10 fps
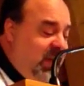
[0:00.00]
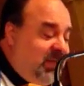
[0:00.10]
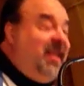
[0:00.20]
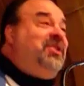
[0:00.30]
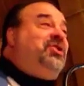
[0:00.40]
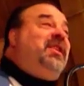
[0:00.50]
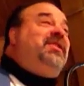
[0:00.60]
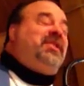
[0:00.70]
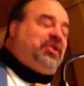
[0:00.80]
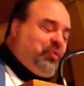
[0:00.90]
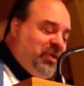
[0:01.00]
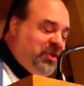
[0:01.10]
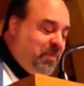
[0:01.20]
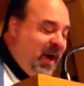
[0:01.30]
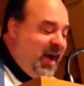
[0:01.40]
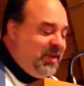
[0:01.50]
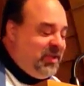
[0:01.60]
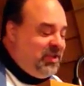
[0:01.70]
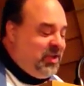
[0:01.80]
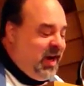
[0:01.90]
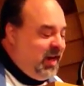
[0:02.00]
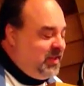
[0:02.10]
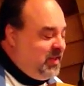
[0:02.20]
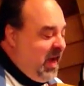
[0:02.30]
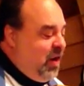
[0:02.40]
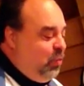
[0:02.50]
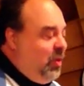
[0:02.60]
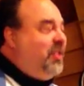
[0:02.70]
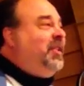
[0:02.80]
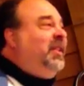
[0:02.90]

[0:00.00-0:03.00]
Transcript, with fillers: Did Jesus respond to John's doubt with